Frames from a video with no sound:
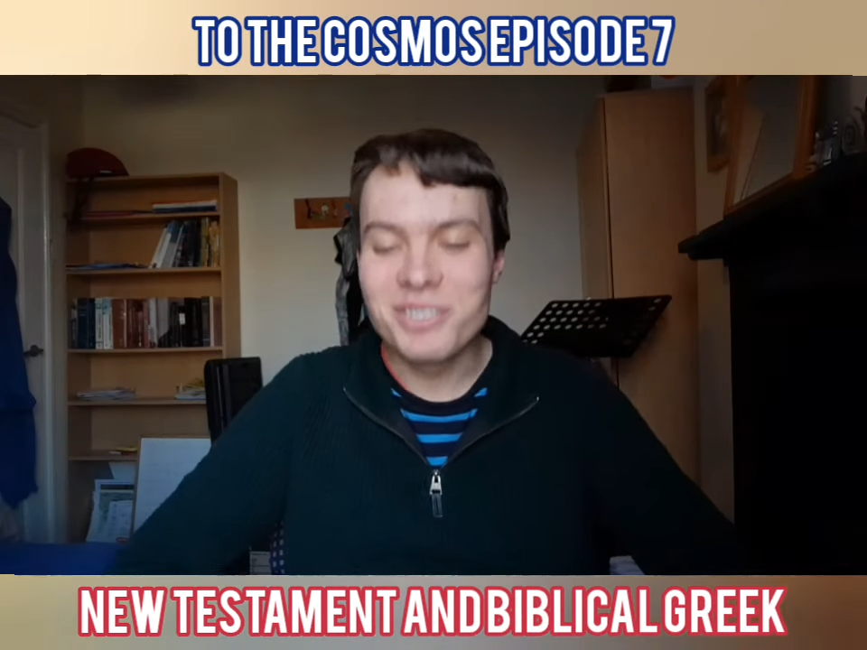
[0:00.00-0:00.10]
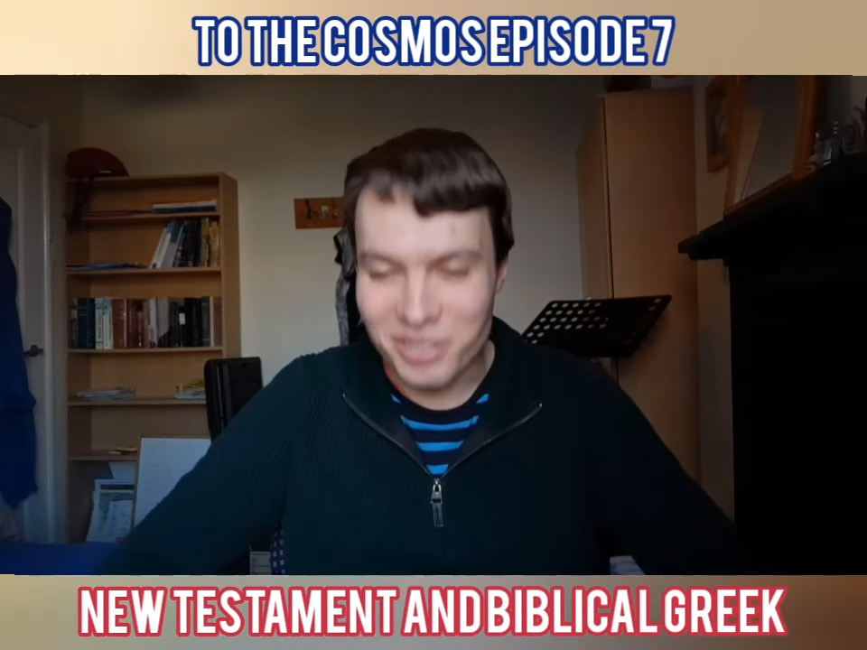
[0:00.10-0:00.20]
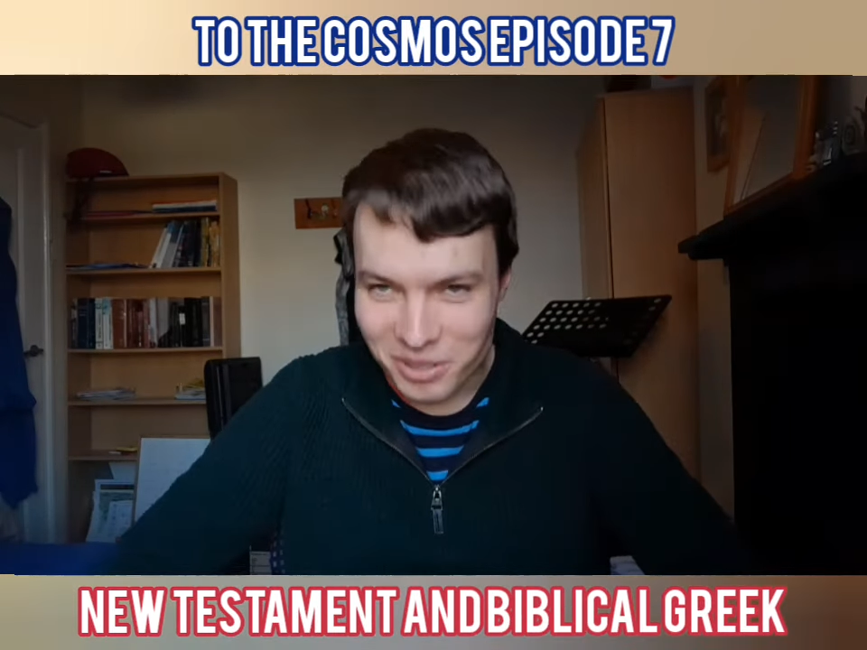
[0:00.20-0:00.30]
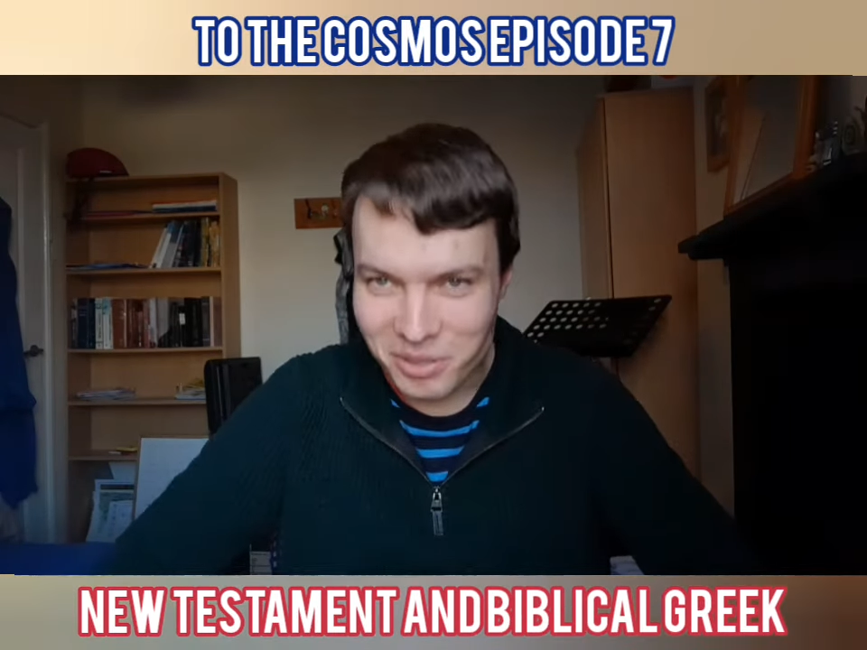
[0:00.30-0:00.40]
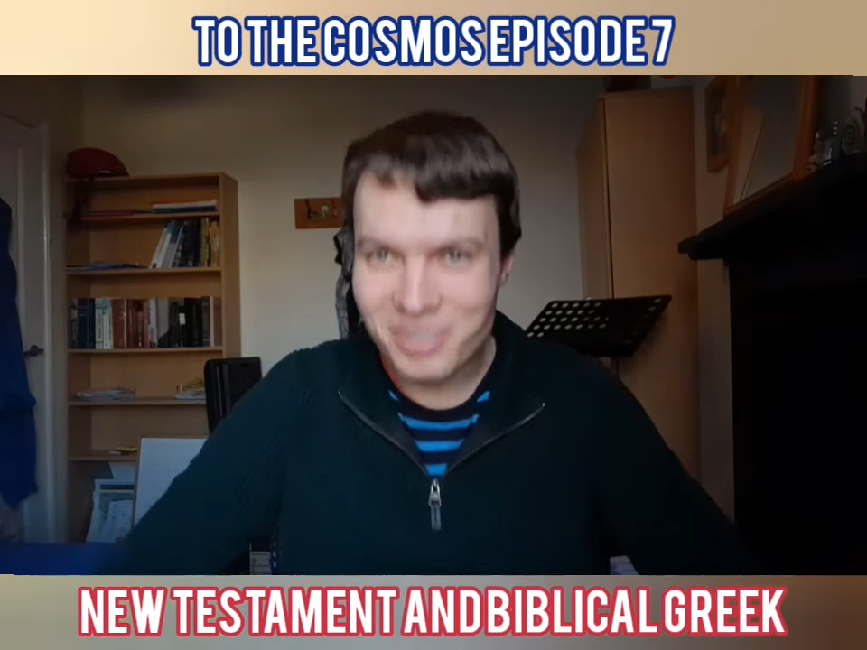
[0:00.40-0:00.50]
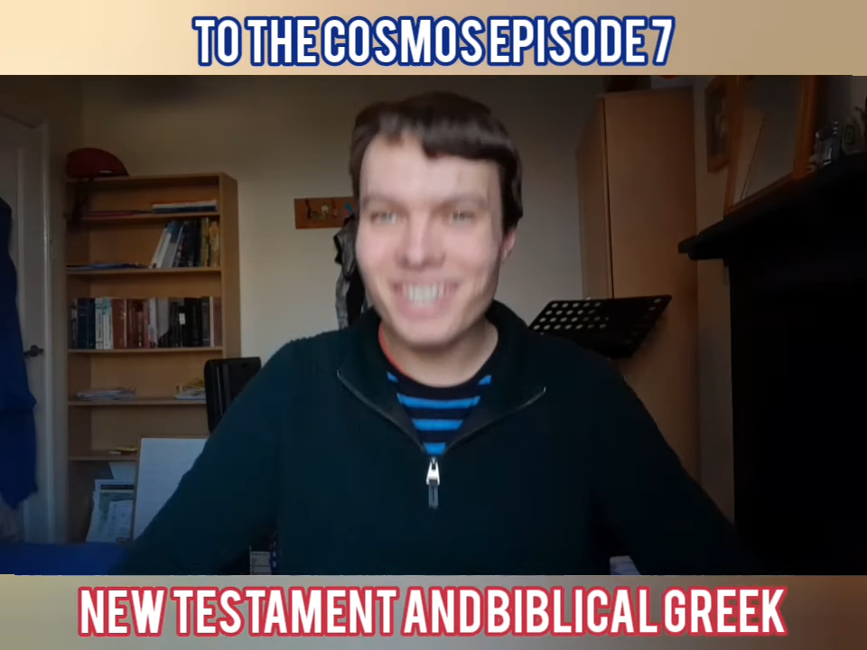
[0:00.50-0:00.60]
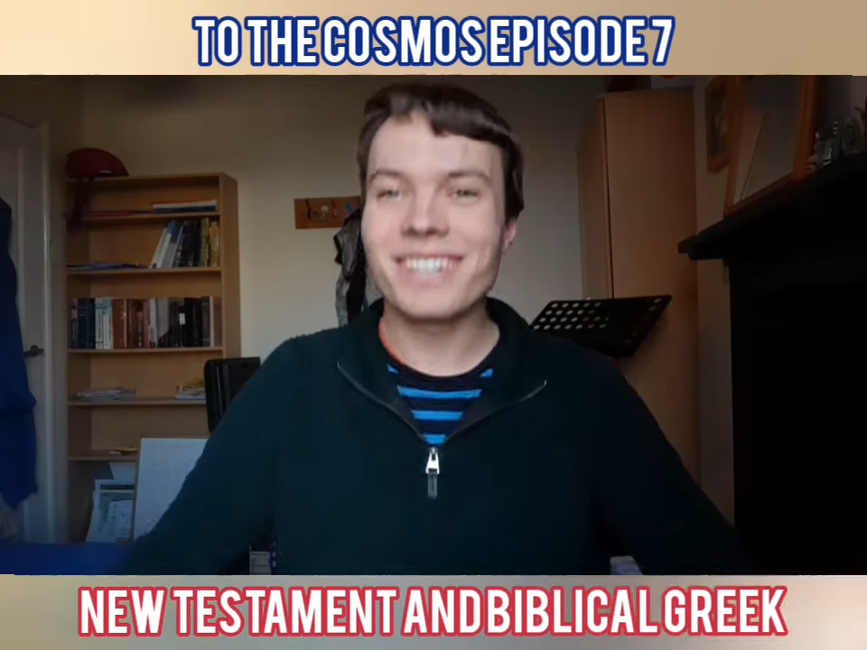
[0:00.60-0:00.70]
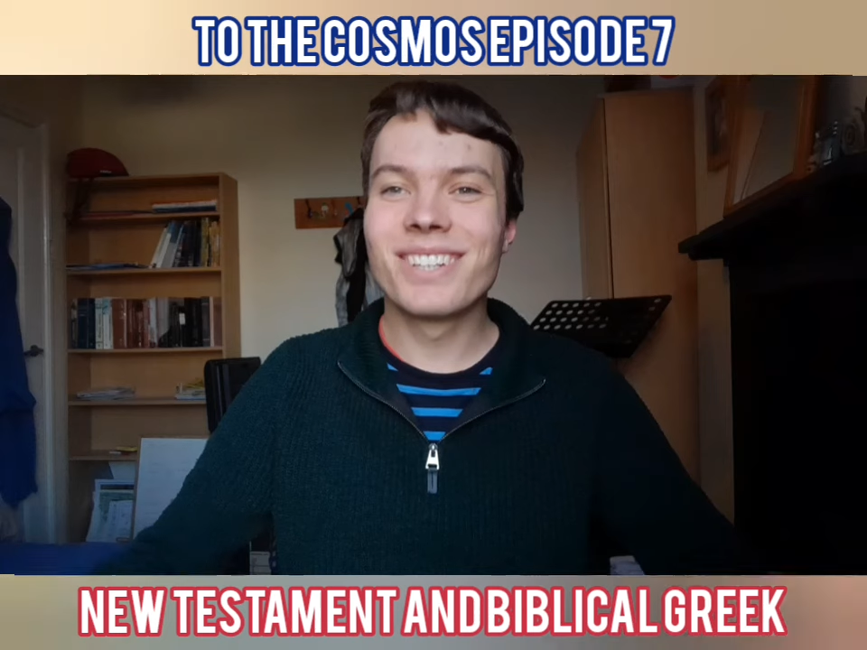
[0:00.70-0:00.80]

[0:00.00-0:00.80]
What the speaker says: to the